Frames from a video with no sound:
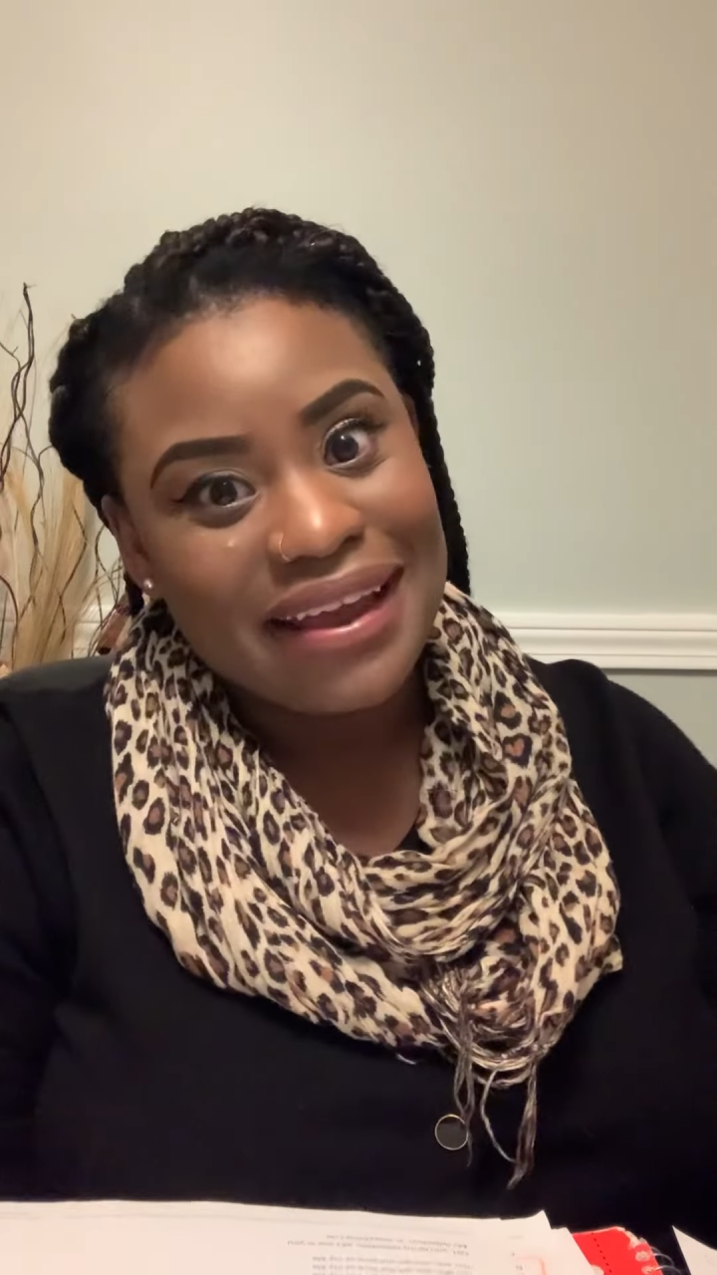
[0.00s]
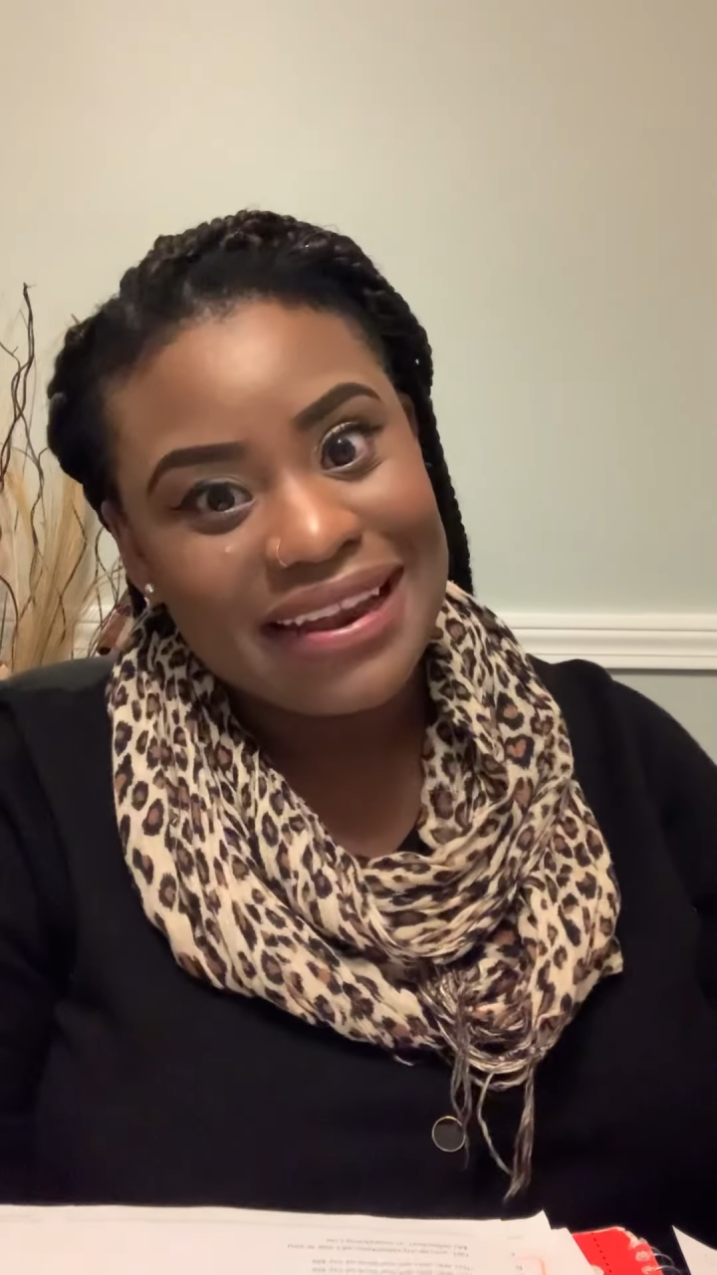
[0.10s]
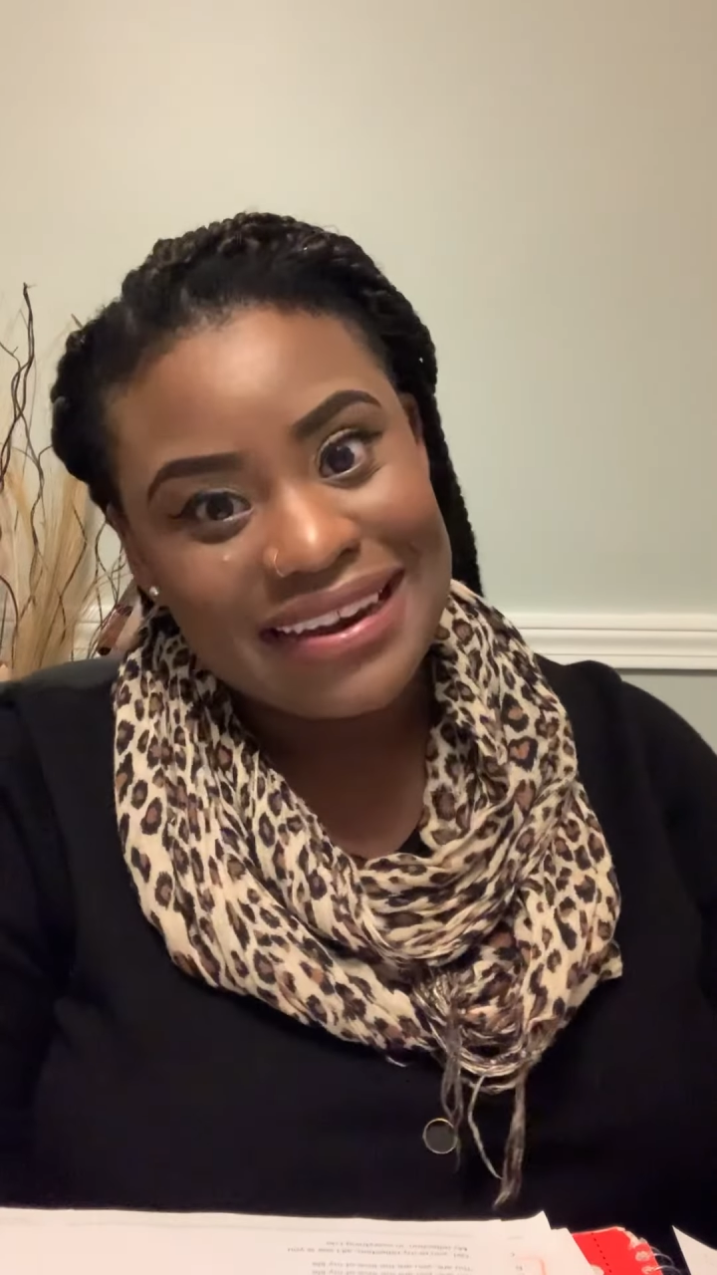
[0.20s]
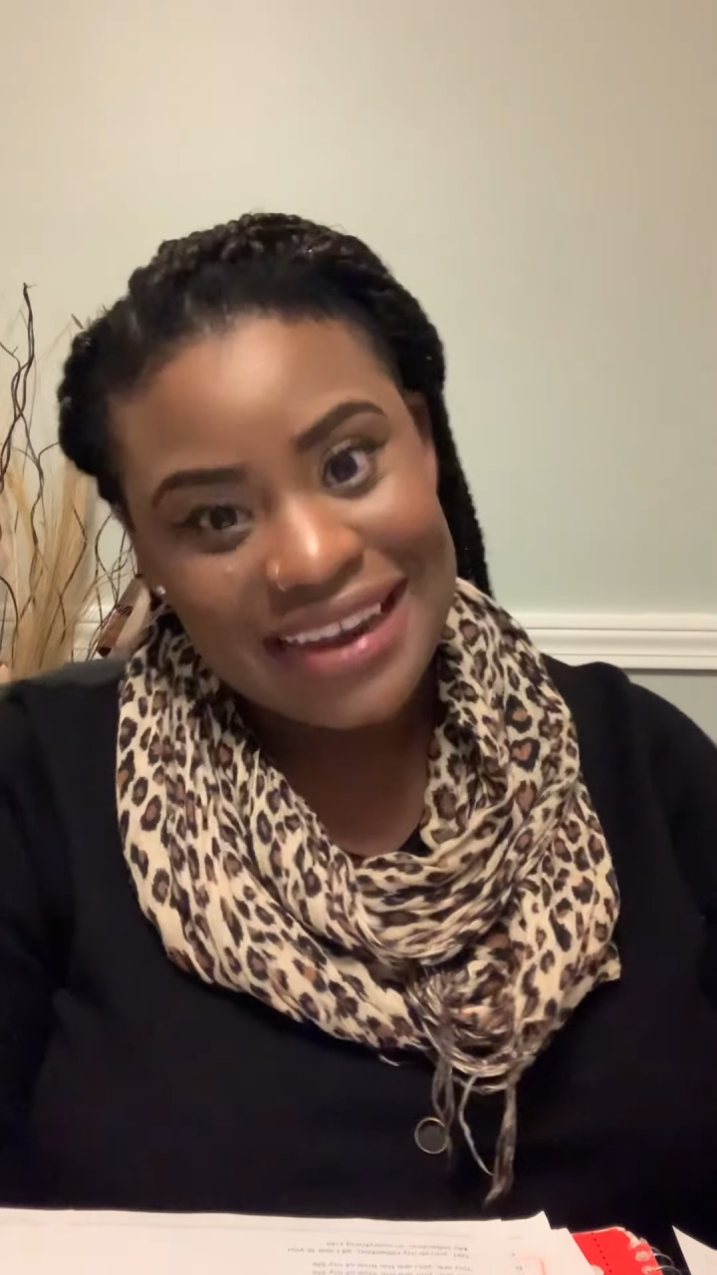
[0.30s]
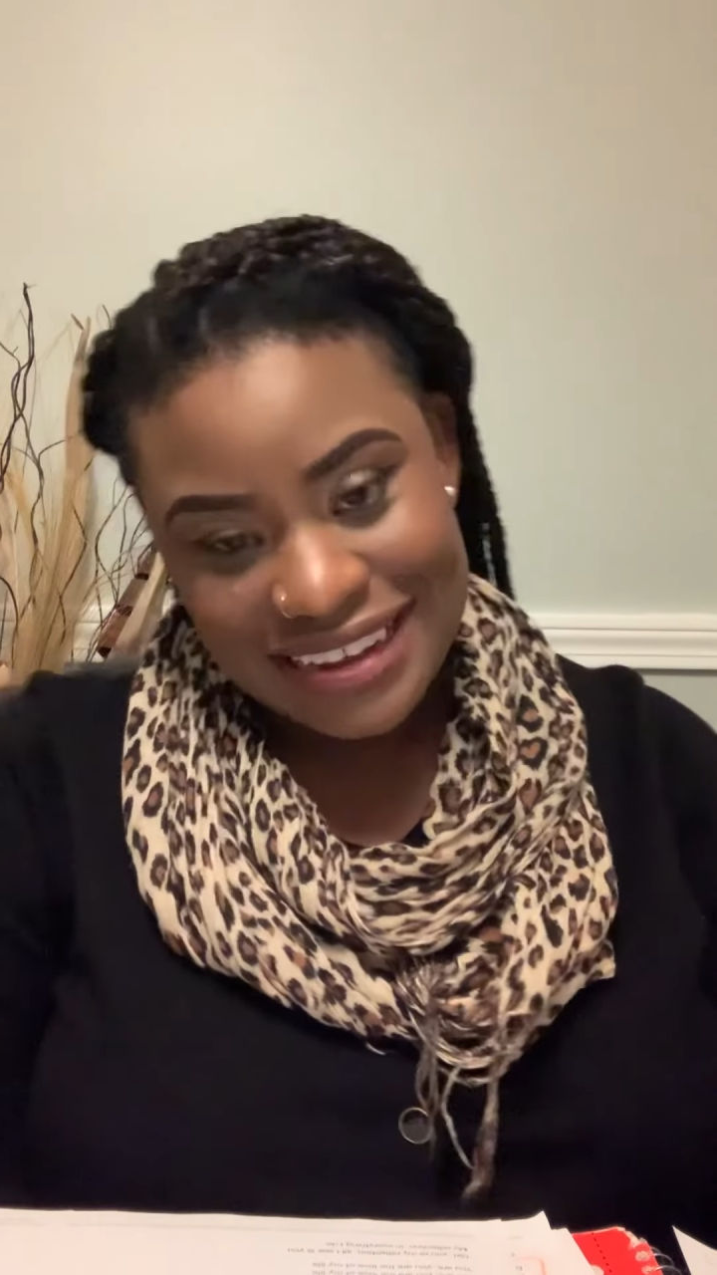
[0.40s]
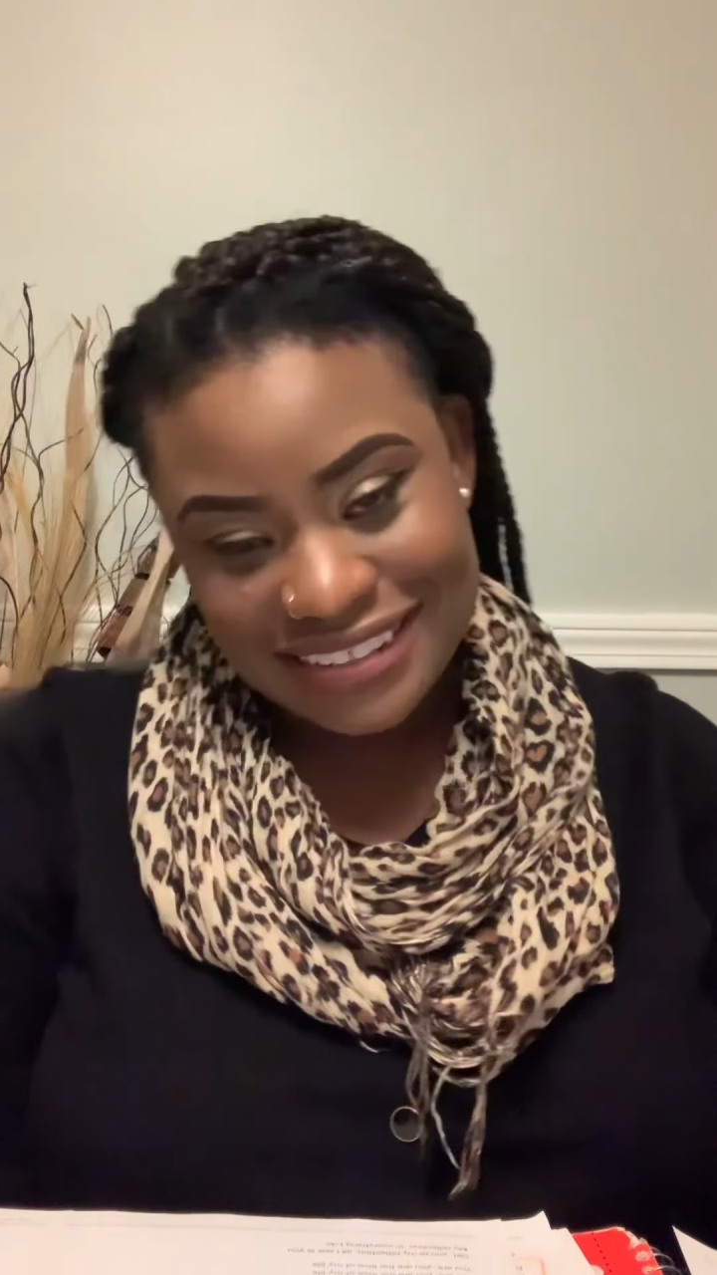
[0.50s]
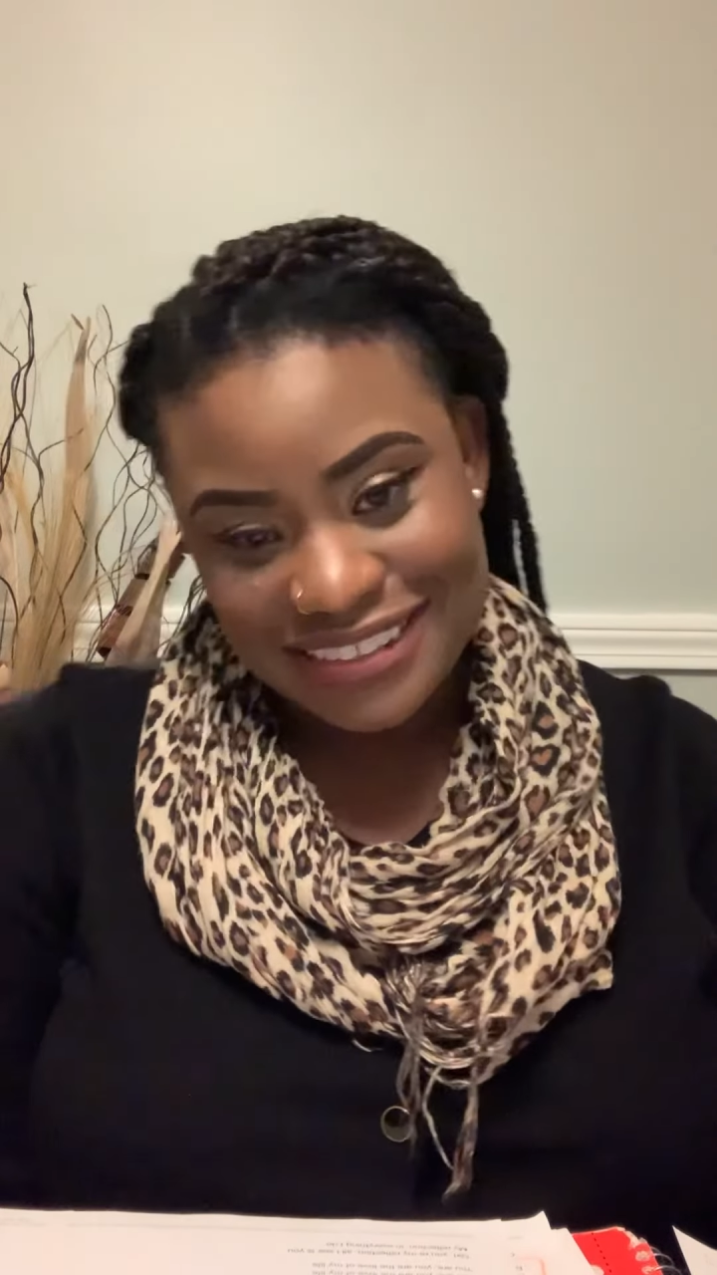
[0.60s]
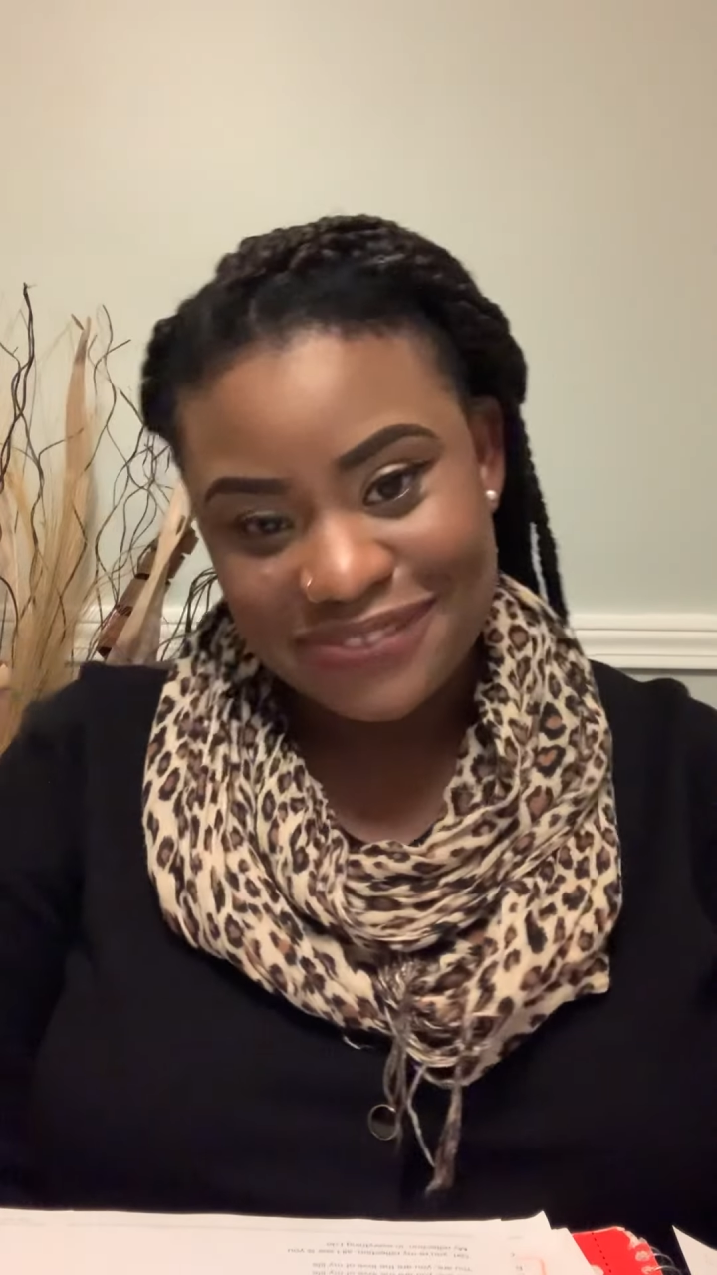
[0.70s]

next